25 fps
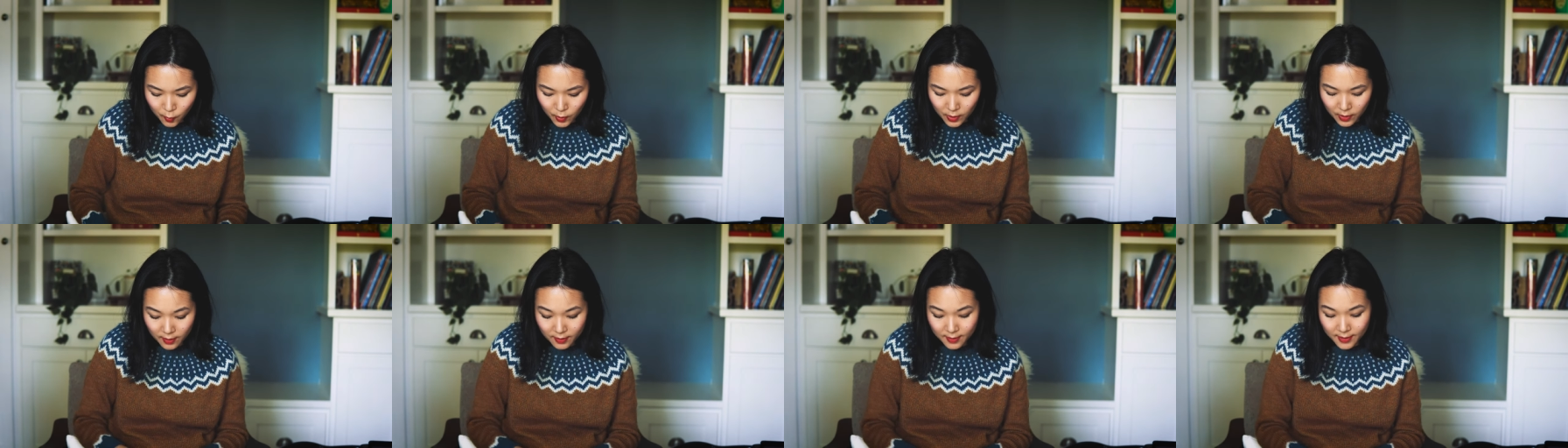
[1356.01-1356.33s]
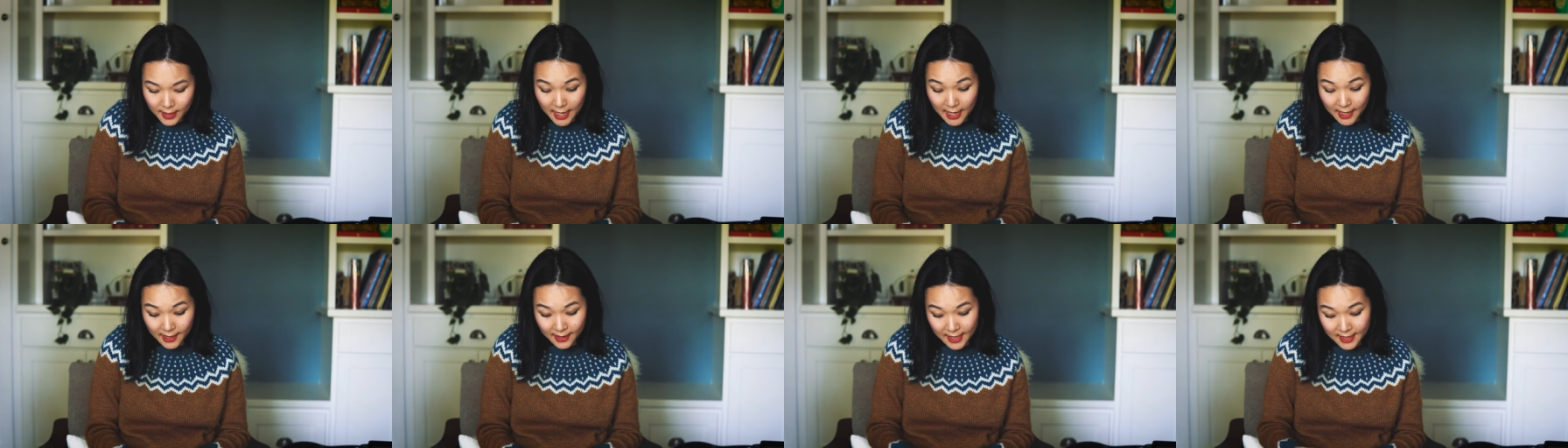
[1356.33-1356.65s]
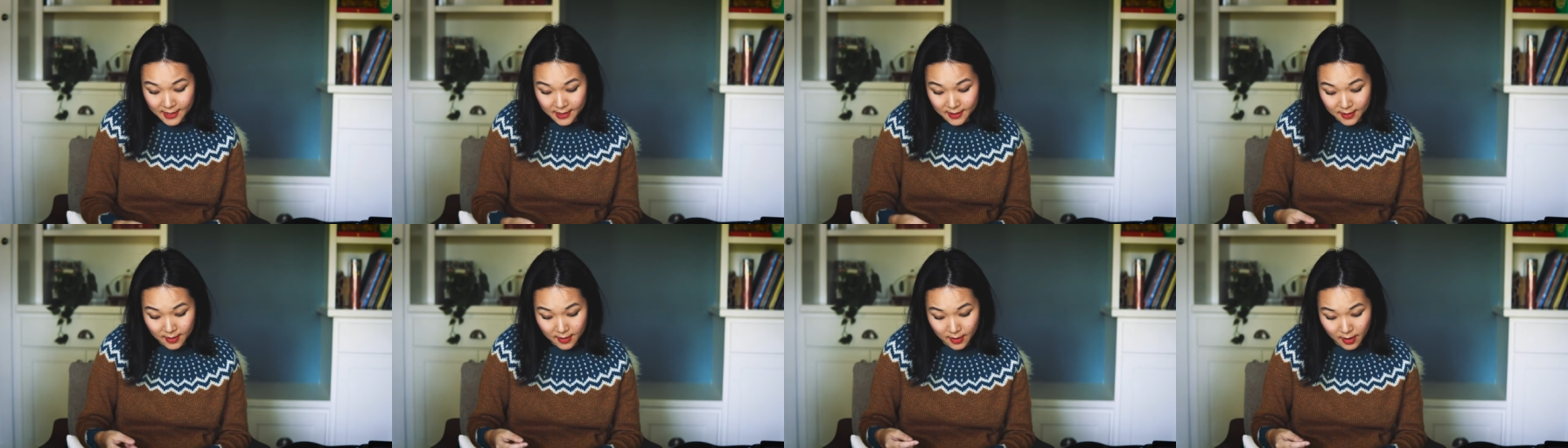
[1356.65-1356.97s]
with a neck
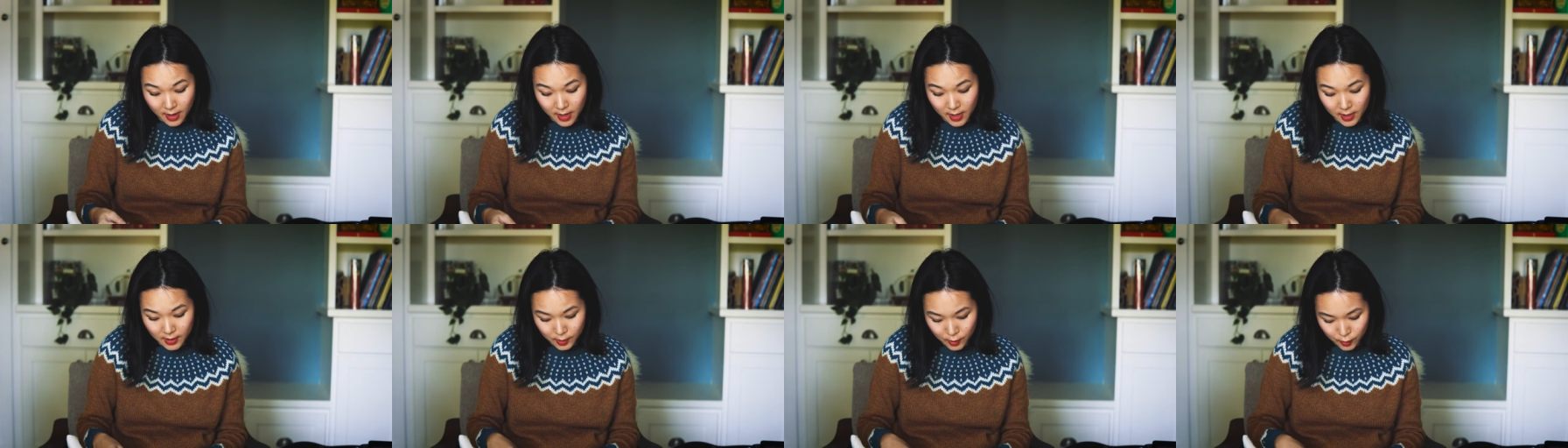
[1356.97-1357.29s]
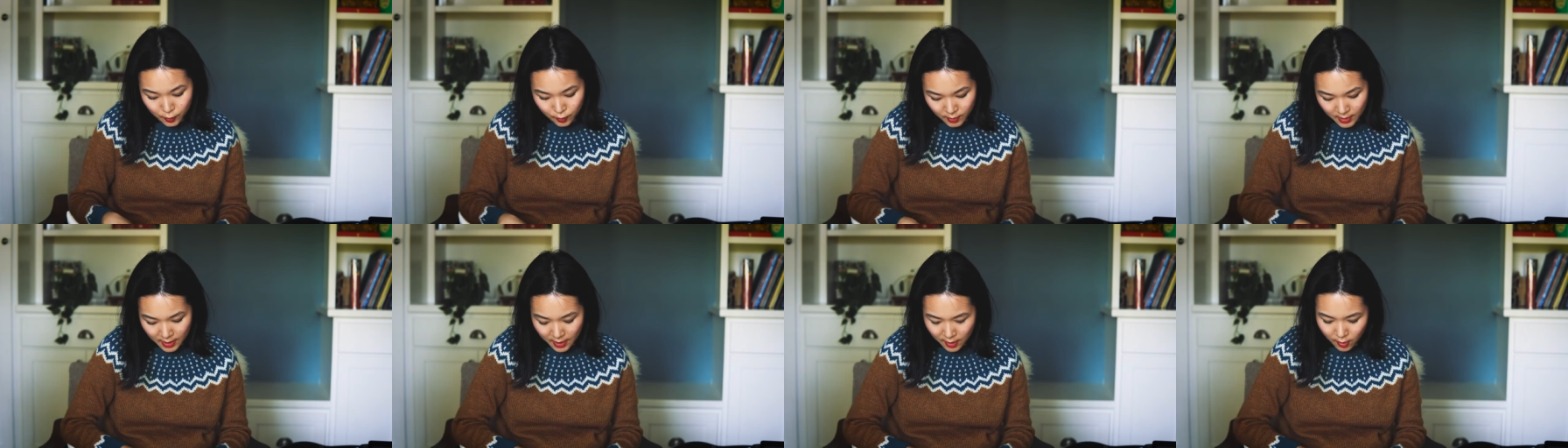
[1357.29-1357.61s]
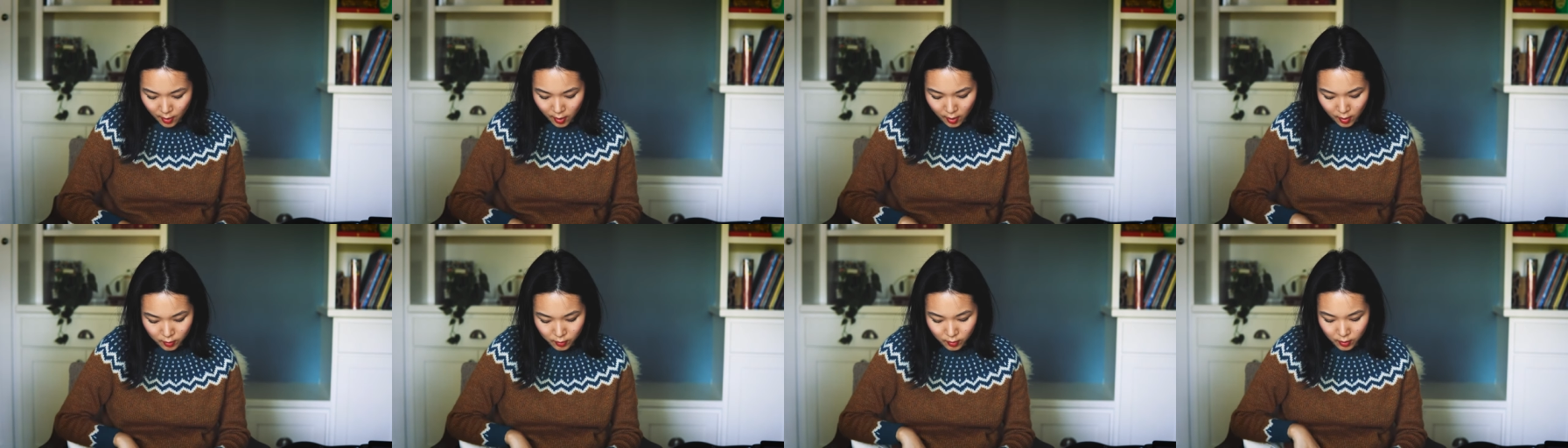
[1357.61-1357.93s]
that's not too
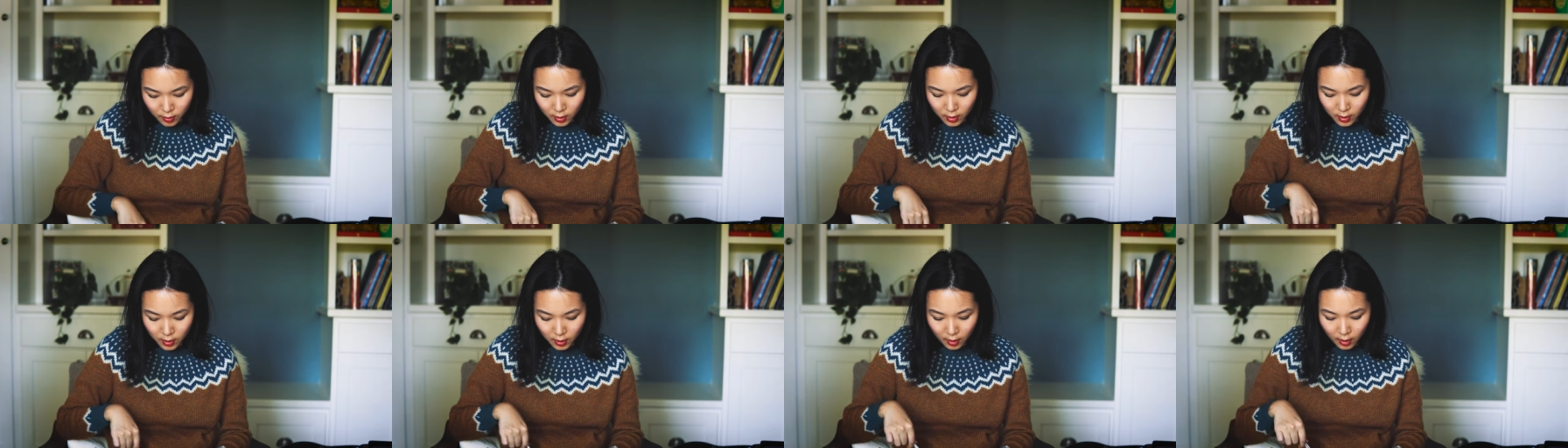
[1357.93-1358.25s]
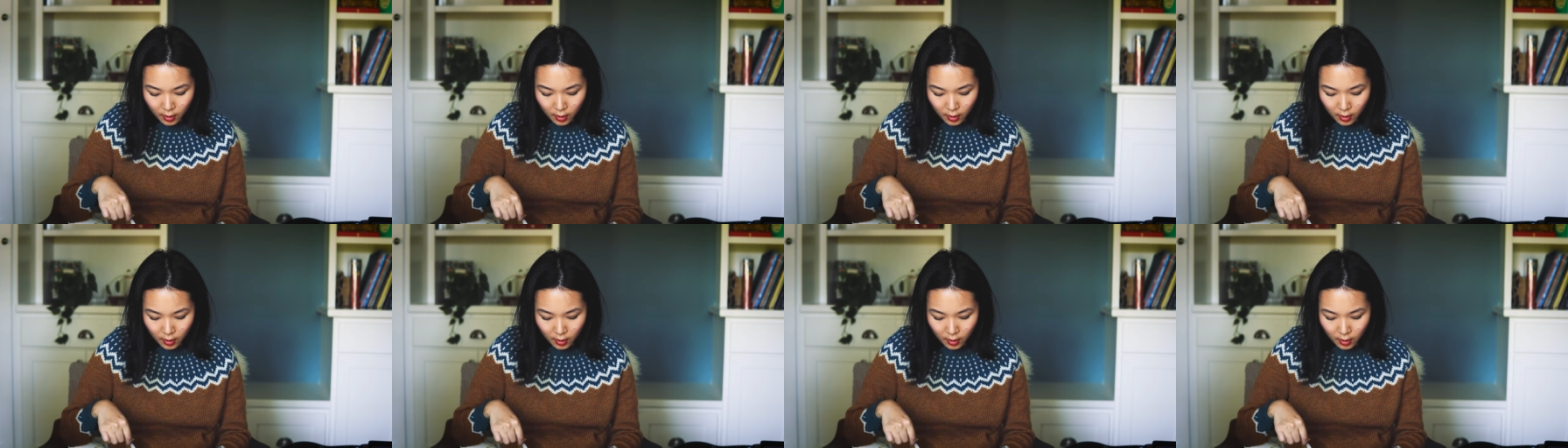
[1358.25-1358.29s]
narrow